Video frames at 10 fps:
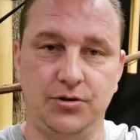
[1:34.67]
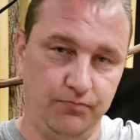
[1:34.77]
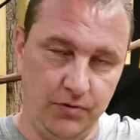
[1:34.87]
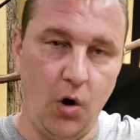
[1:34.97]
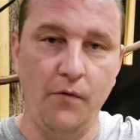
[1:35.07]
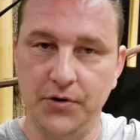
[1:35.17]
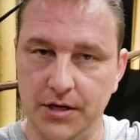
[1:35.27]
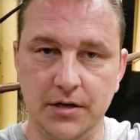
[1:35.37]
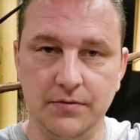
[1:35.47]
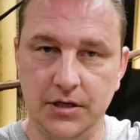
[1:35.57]
you know, over
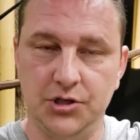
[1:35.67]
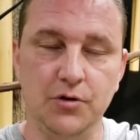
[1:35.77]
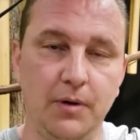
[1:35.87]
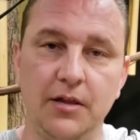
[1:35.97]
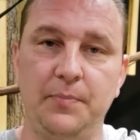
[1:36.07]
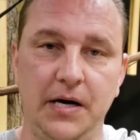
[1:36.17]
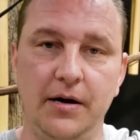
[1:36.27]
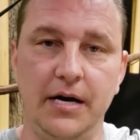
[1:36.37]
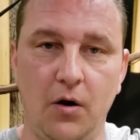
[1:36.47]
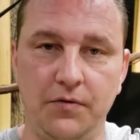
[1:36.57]
the 2-month
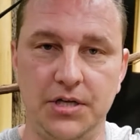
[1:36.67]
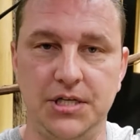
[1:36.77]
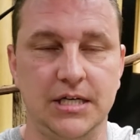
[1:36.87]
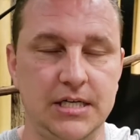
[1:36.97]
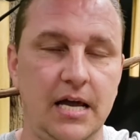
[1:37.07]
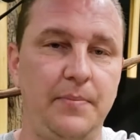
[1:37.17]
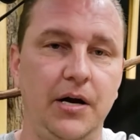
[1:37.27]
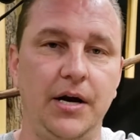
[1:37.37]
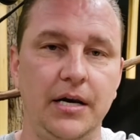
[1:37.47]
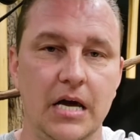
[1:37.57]
period, over the 60-day
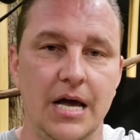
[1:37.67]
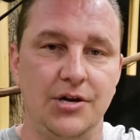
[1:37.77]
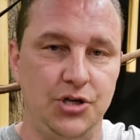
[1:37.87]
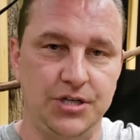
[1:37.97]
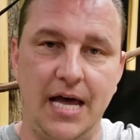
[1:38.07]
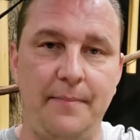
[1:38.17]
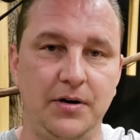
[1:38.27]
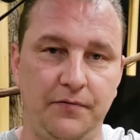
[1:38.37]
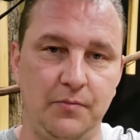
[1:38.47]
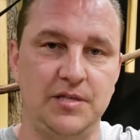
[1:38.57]
period, just happened
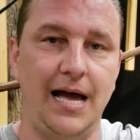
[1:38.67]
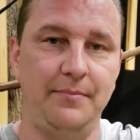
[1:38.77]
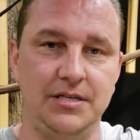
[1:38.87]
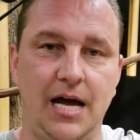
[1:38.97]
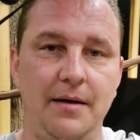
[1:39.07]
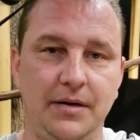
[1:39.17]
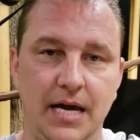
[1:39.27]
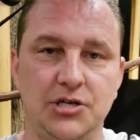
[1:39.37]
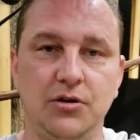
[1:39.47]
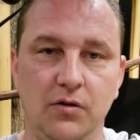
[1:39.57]
to from time to time
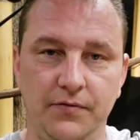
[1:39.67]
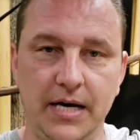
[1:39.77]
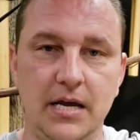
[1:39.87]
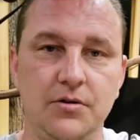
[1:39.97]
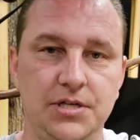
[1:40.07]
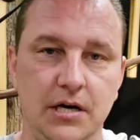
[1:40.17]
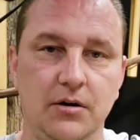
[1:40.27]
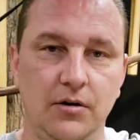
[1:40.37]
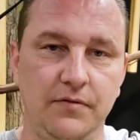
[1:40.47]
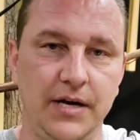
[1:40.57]
catch little videos here,
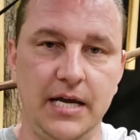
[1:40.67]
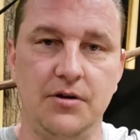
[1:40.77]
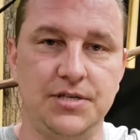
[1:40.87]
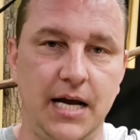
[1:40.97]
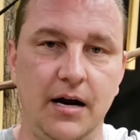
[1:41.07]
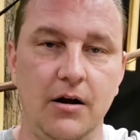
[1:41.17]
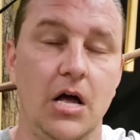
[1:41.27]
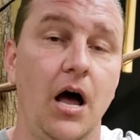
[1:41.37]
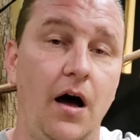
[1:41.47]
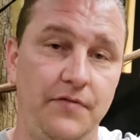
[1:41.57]
little videos there
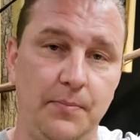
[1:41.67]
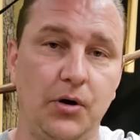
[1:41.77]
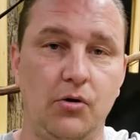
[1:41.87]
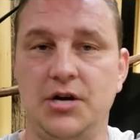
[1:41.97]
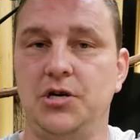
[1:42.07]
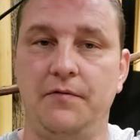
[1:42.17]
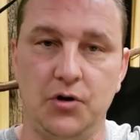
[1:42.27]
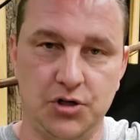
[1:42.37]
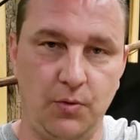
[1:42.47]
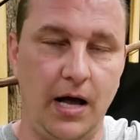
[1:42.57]
of the progression of her
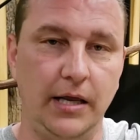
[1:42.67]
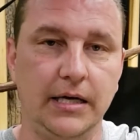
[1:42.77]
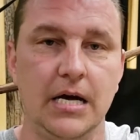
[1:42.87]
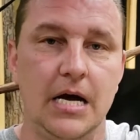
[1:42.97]
swelling